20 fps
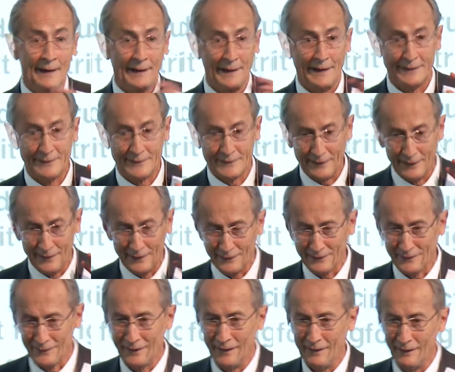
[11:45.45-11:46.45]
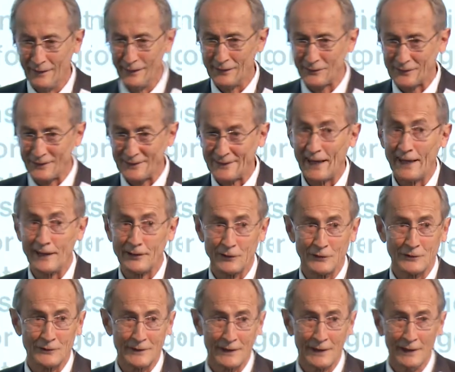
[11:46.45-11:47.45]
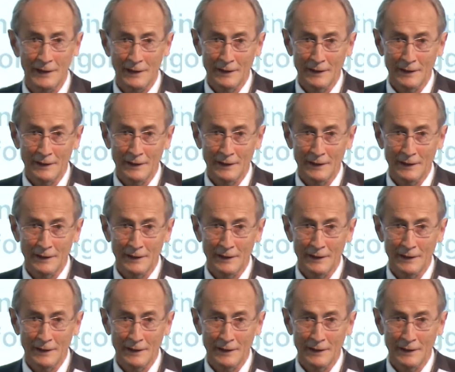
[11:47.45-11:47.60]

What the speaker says: It's settled.